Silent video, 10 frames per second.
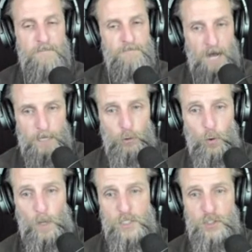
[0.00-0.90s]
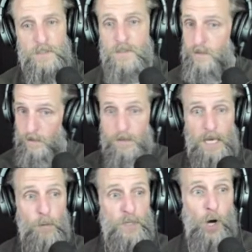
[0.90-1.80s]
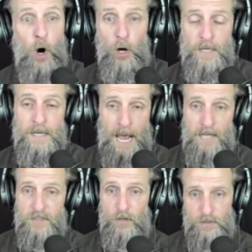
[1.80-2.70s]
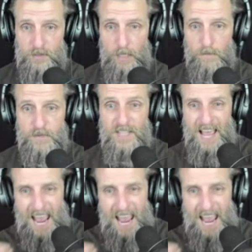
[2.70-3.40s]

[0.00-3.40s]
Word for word: vital questions that we all can ask ourselves